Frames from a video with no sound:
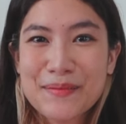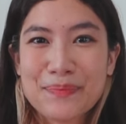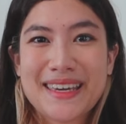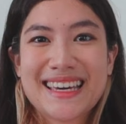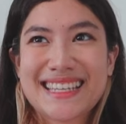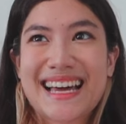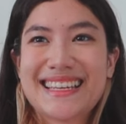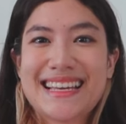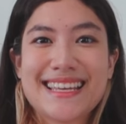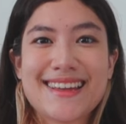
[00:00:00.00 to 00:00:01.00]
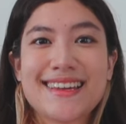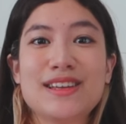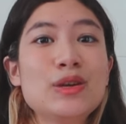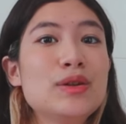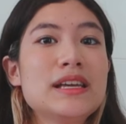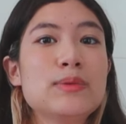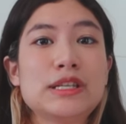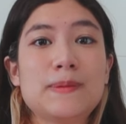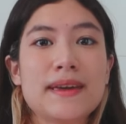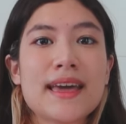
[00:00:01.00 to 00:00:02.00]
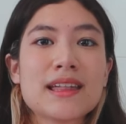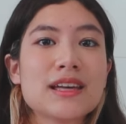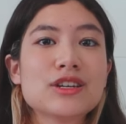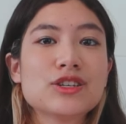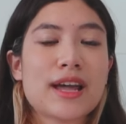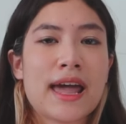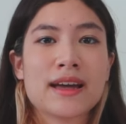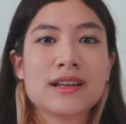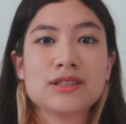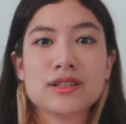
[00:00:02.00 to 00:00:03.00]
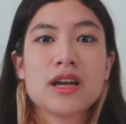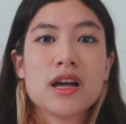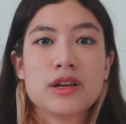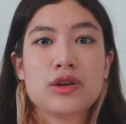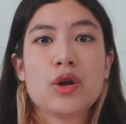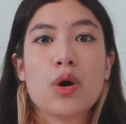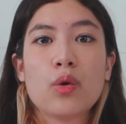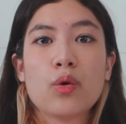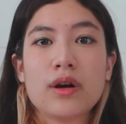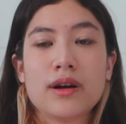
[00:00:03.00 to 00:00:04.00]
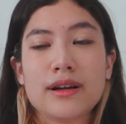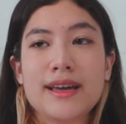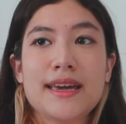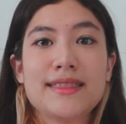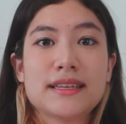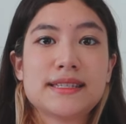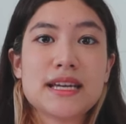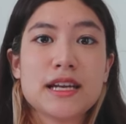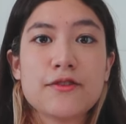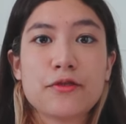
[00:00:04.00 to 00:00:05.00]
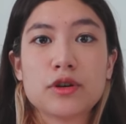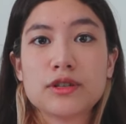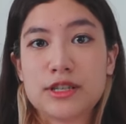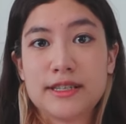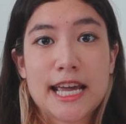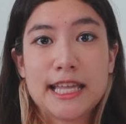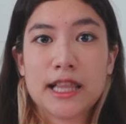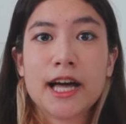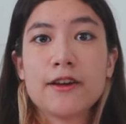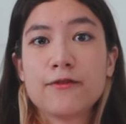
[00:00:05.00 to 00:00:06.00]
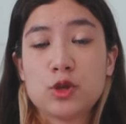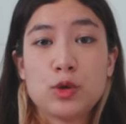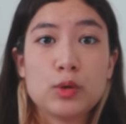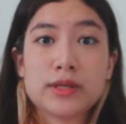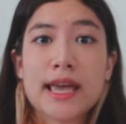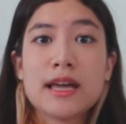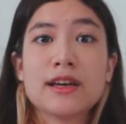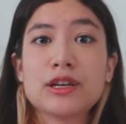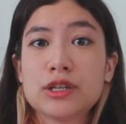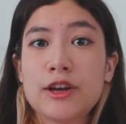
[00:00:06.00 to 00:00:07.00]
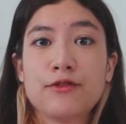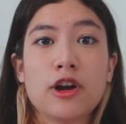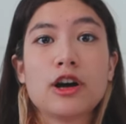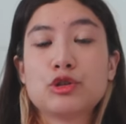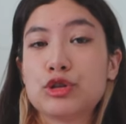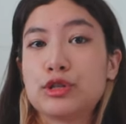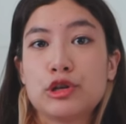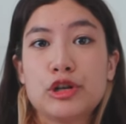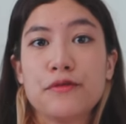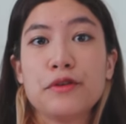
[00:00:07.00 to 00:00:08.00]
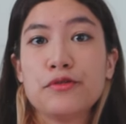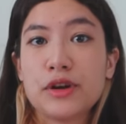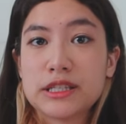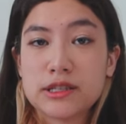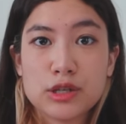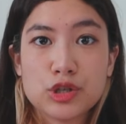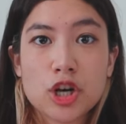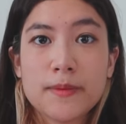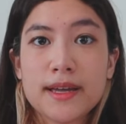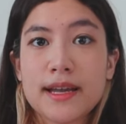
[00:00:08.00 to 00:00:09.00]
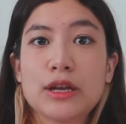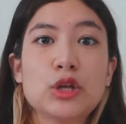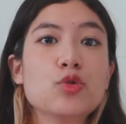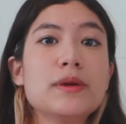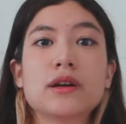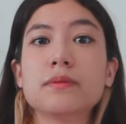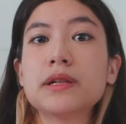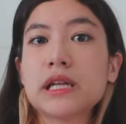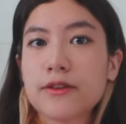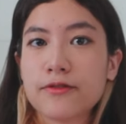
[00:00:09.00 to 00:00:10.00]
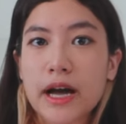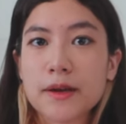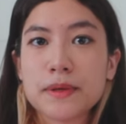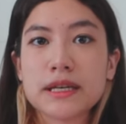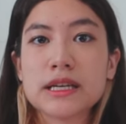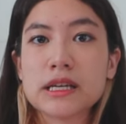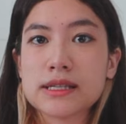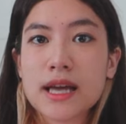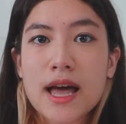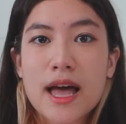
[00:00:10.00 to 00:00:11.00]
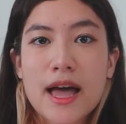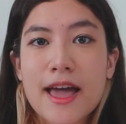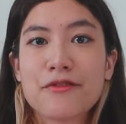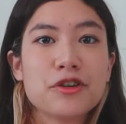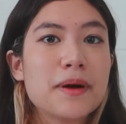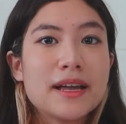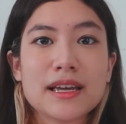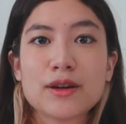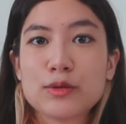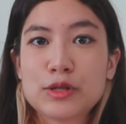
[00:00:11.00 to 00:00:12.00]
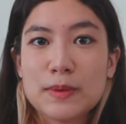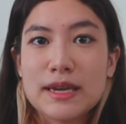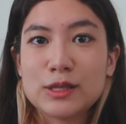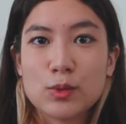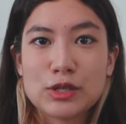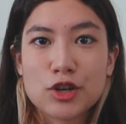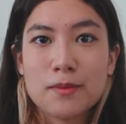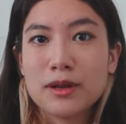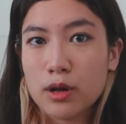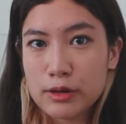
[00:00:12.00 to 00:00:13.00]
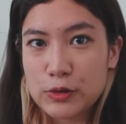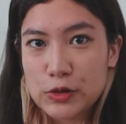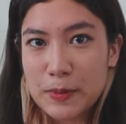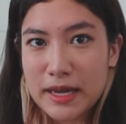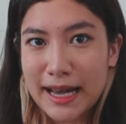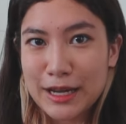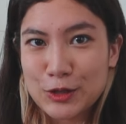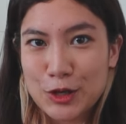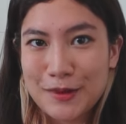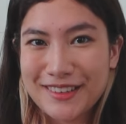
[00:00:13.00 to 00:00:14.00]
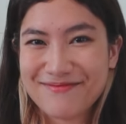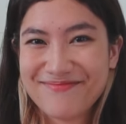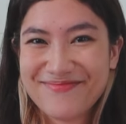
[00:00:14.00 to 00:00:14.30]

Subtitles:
because, as I said, in uni we speak English, and you know, in the city for just daily lives, use English. If not, just learn a few phrases in German and you'll be completely fine, because everybody who speaks Swiss German also speaks High German.